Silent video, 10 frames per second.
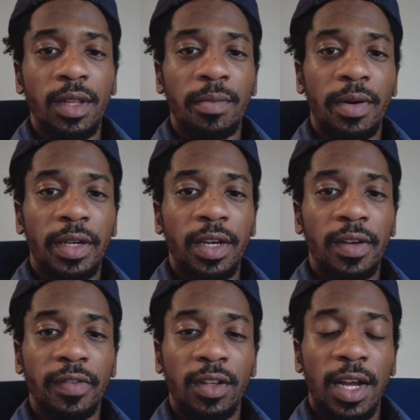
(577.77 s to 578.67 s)
But
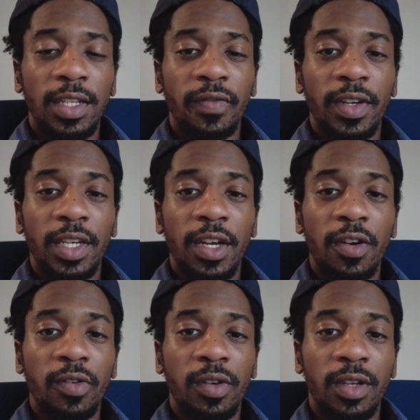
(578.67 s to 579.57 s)
if you like the
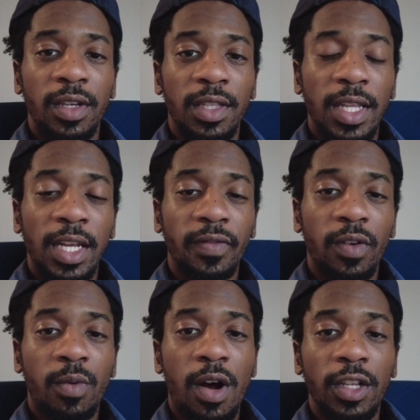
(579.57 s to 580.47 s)
video, thanks for
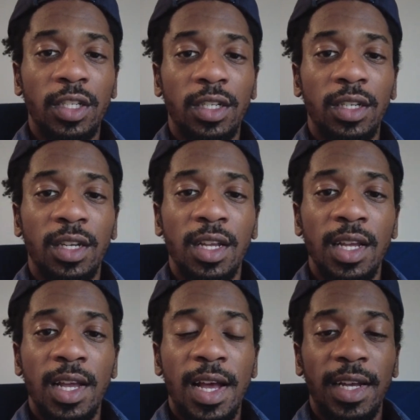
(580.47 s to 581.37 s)
watching.
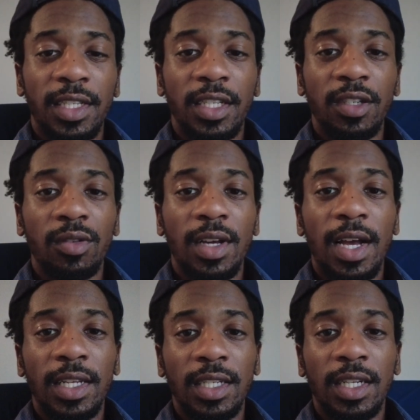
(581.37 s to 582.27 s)
I see you
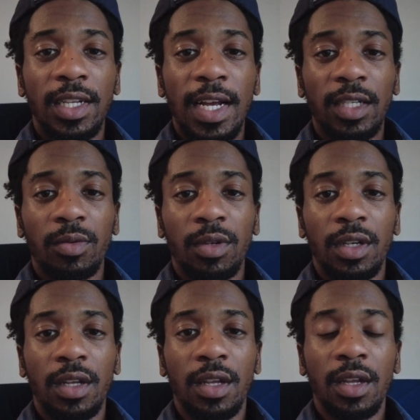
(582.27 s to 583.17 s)
guys in the next one.
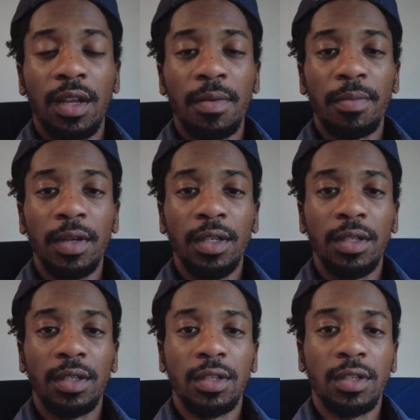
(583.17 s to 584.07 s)

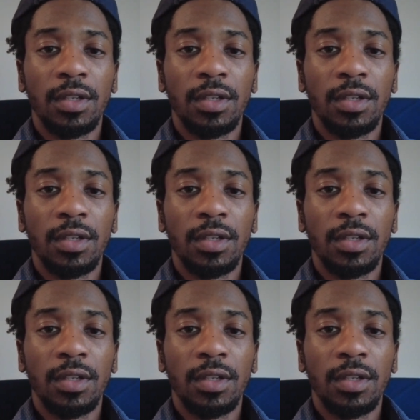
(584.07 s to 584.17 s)
Peace.